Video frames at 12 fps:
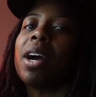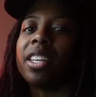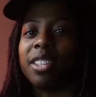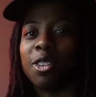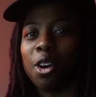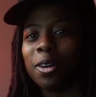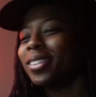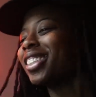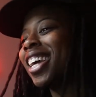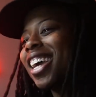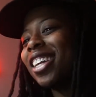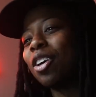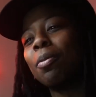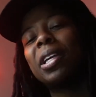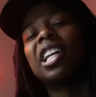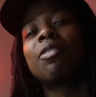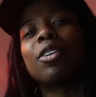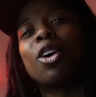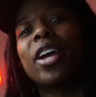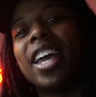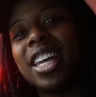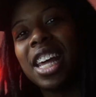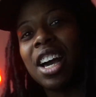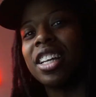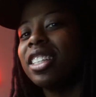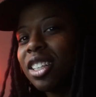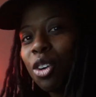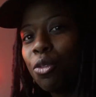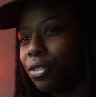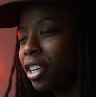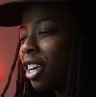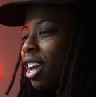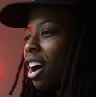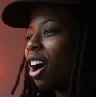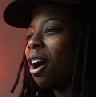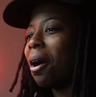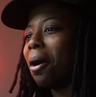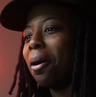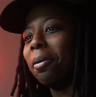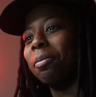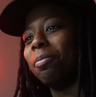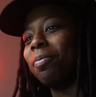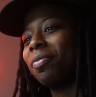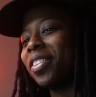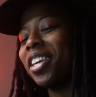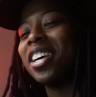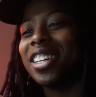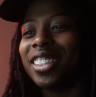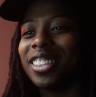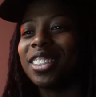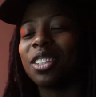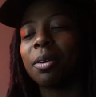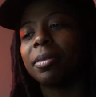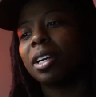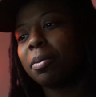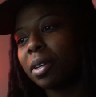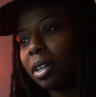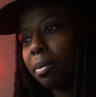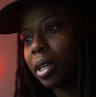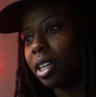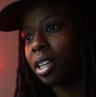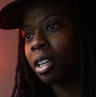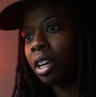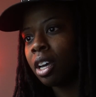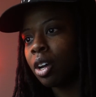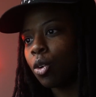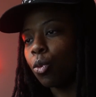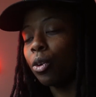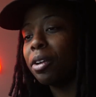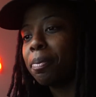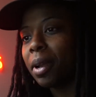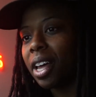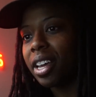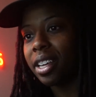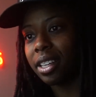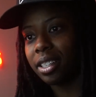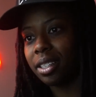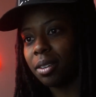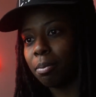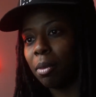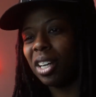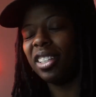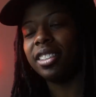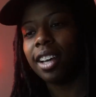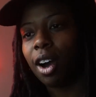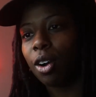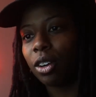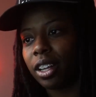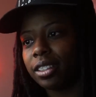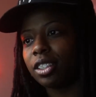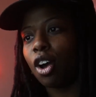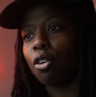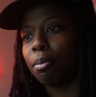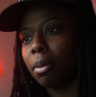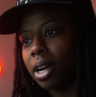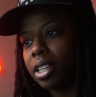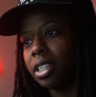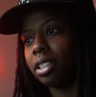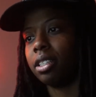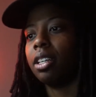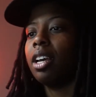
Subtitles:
money. You know what I'm saying? Don't be looking for no handout either, goofy. Yeah, it just turned me up a little bit. Replay. Money talk. Let's talk money.